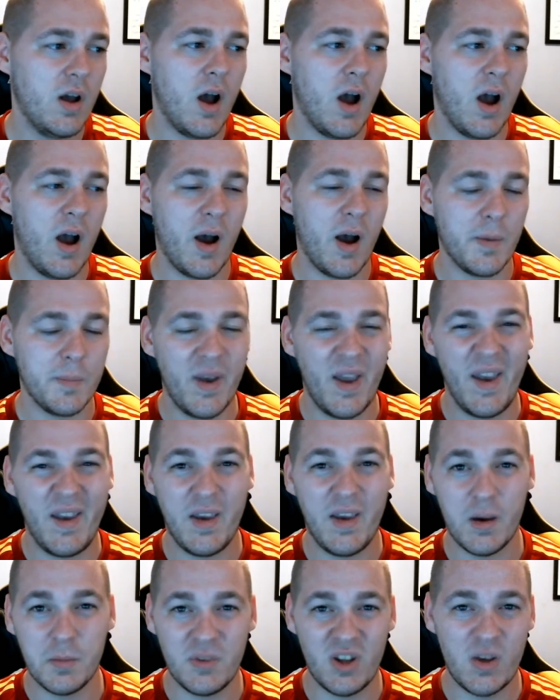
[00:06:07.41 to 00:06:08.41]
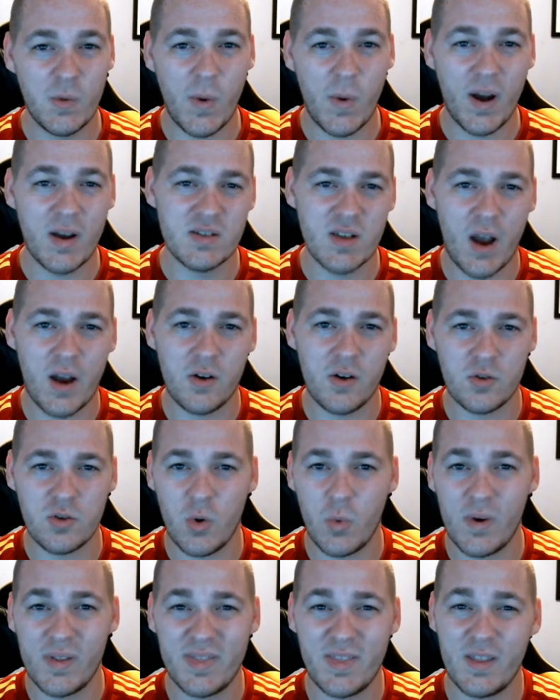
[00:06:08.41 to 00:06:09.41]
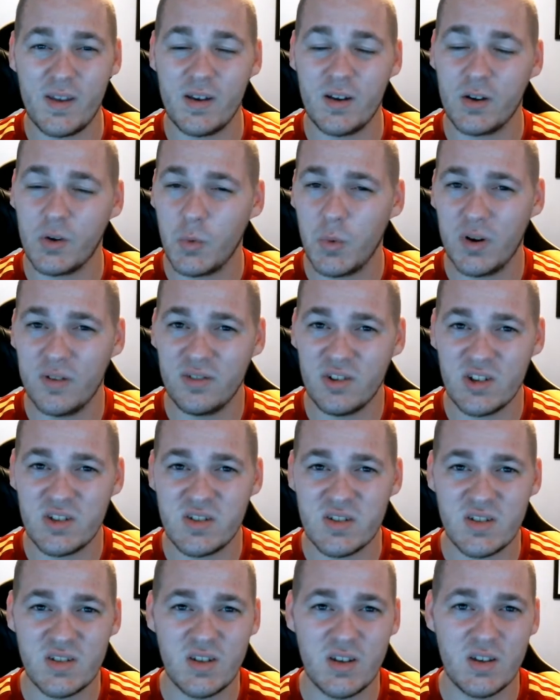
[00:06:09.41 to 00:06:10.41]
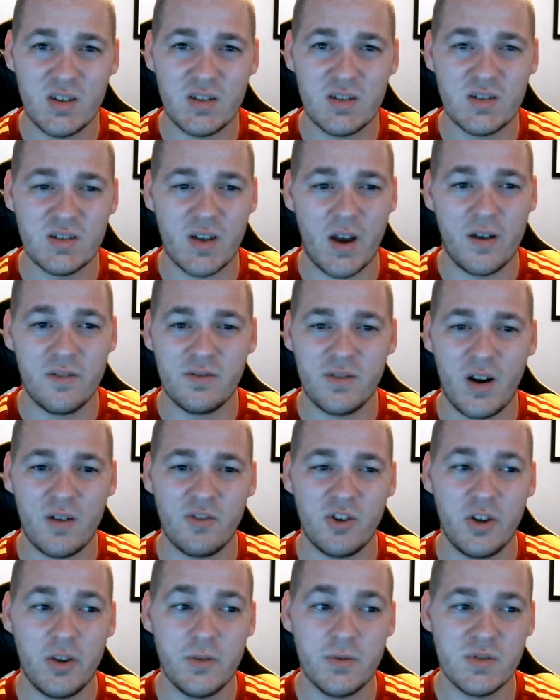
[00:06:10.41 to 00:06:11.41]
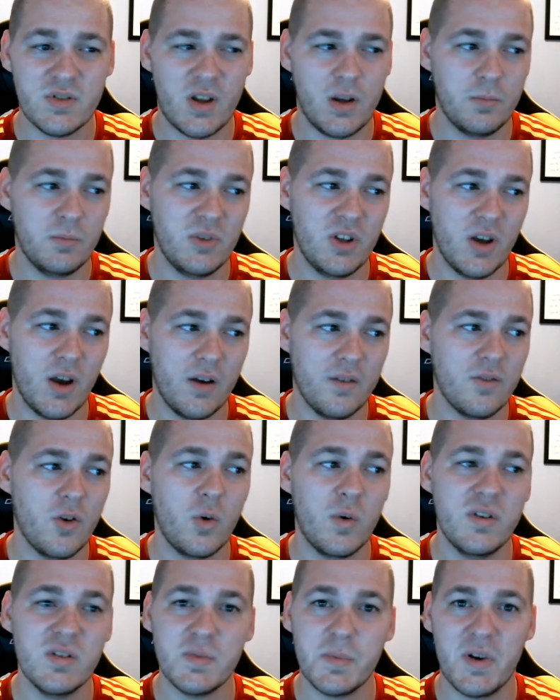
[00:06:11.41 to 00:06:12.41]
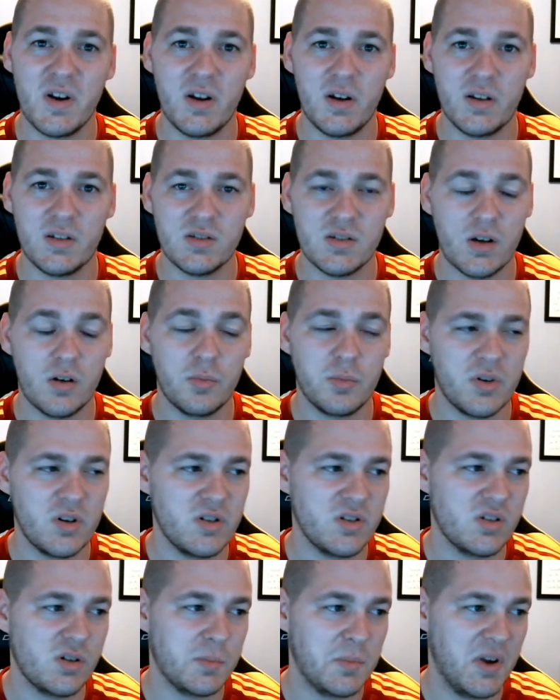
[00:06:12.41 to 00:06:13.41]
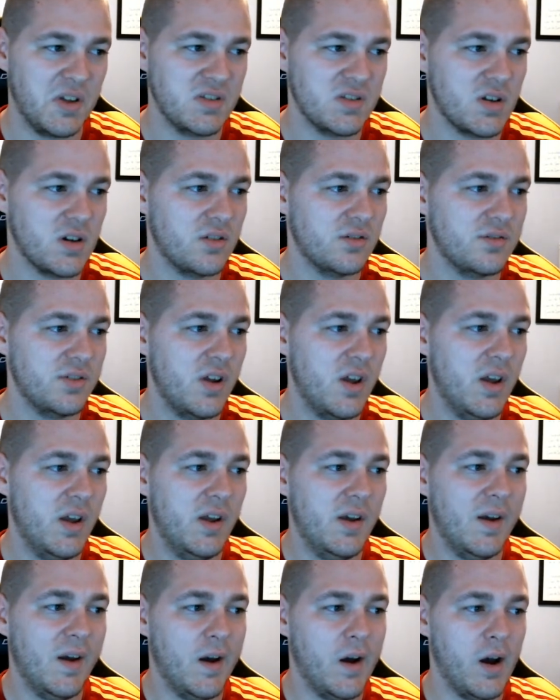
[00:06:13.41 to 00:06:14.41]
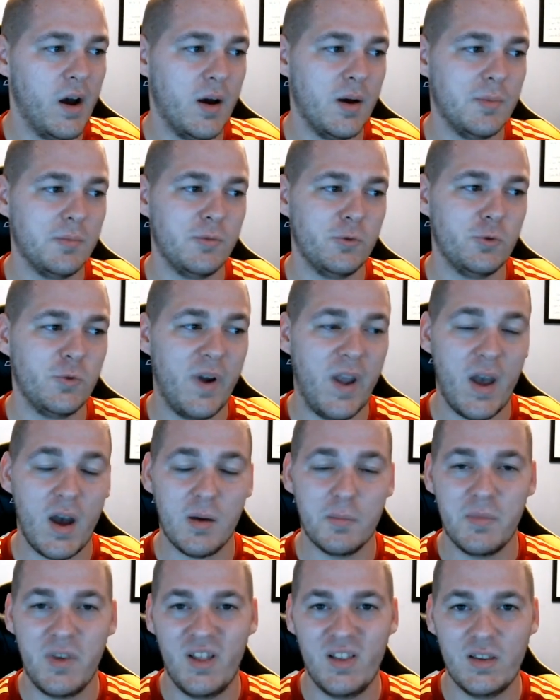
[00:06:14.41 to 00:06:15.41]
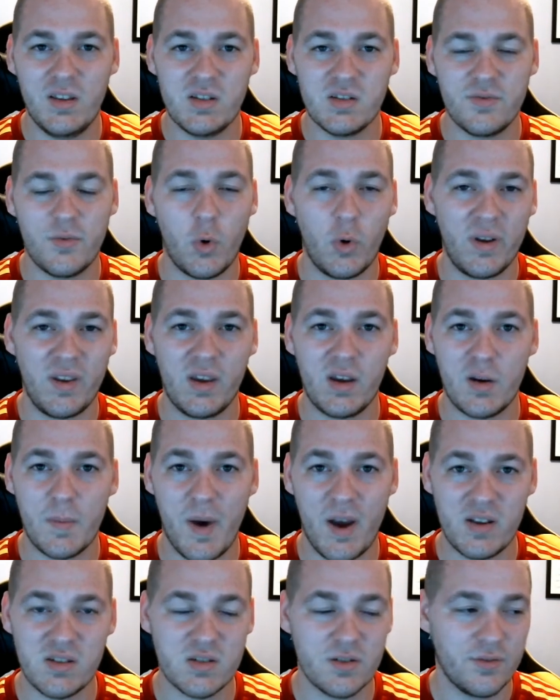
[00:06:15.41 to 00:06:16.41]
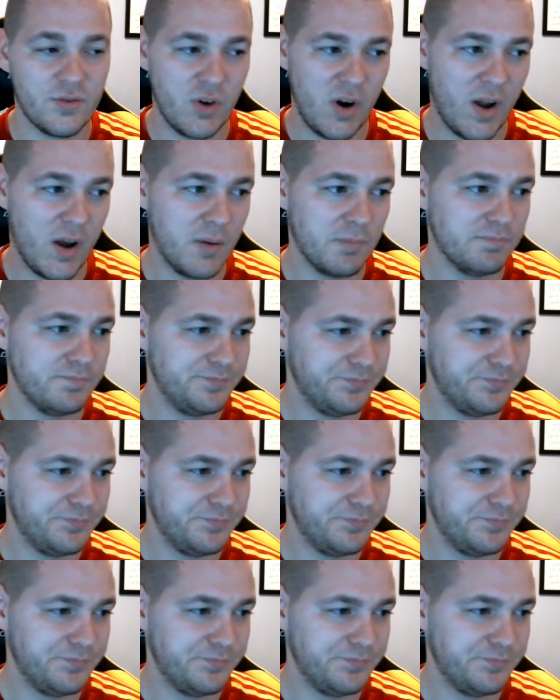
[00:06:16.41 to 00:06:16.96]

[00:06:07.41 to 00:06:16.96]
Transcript: AMD wise, I don't know what the equivalency is. I've never used AMD. I've always been an Intel person myself. RAM, at least 4 gigabytes of RAM.